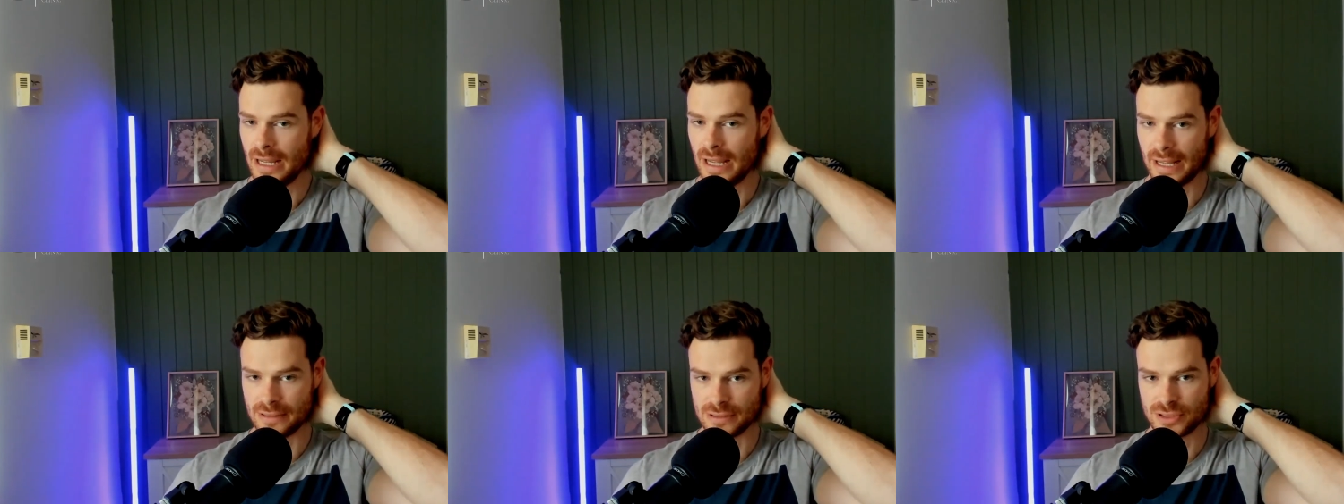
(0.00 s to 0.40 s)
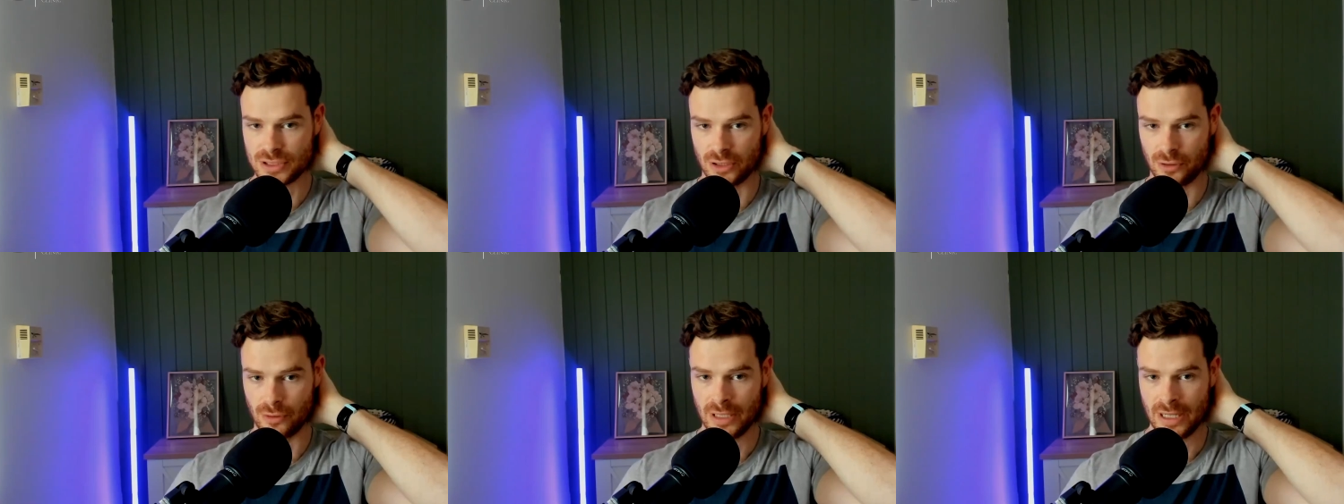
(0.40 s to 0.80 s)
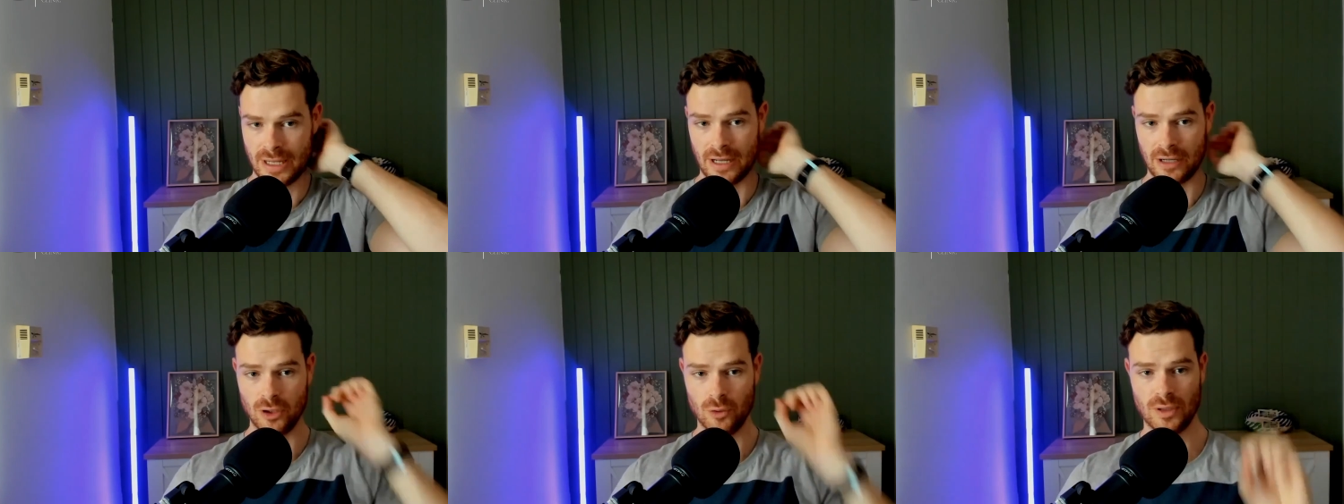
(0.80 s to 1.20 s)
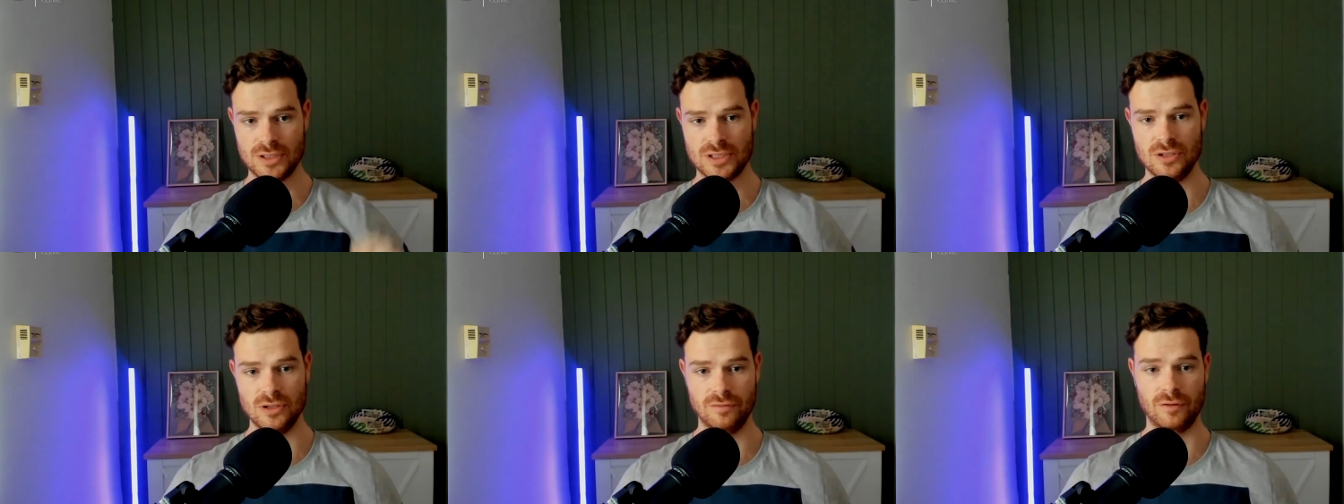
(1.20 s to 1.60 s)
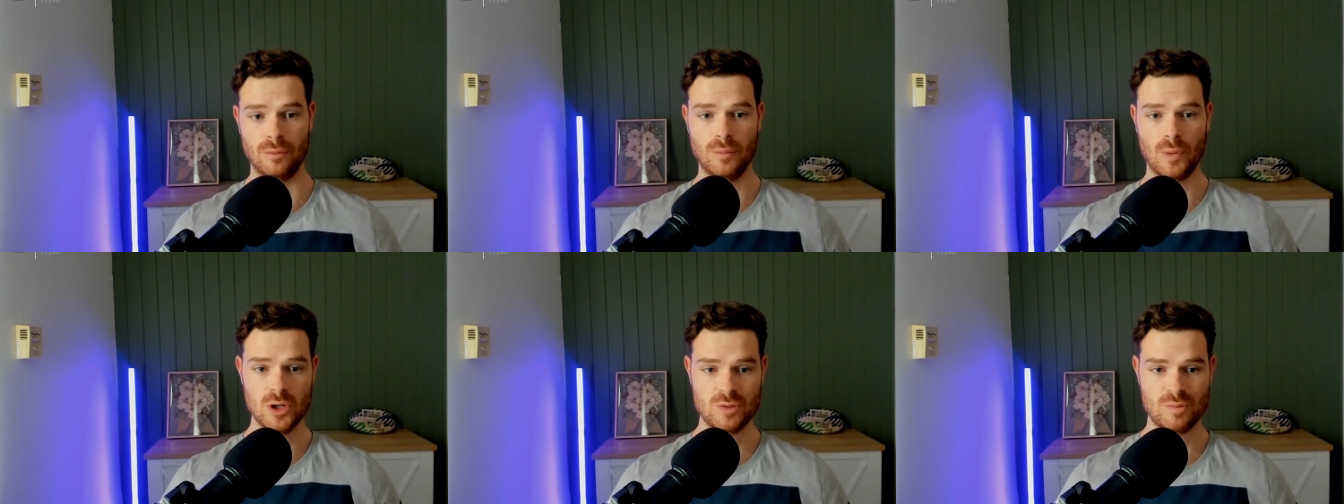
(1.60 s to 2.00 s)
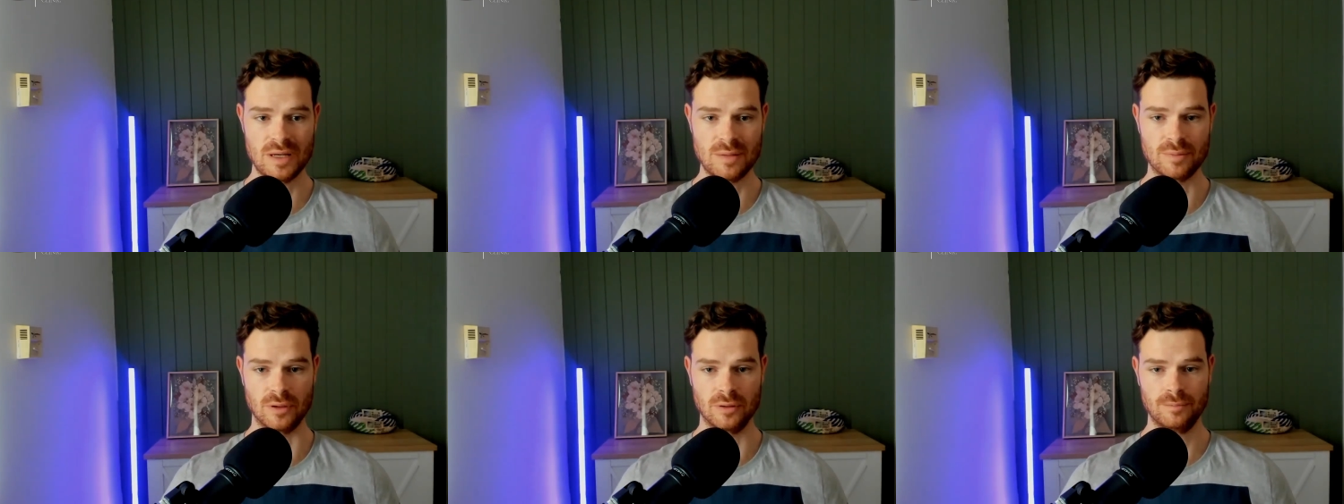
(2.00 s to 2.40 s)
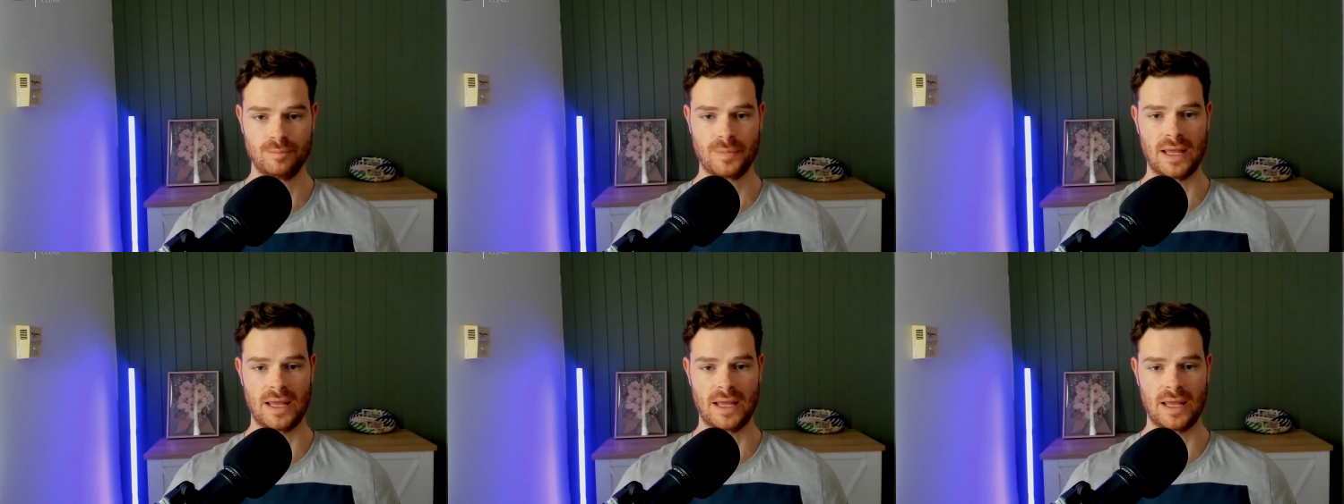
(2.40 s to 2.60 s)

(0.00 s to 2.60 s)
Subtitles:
And so a good one to do for most people